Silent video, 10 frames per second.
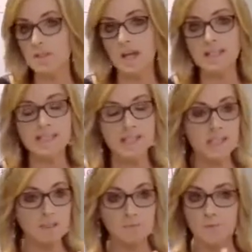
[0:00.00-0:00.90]
I did
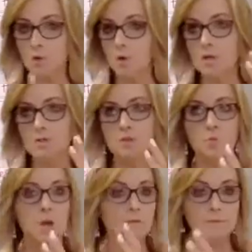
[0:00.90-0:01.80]
it for
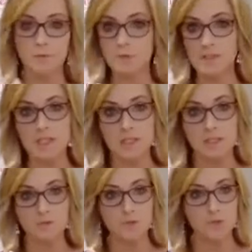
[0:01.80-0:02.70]
12, 13
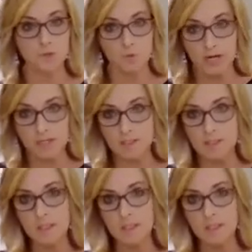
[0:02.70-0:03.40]
years straight.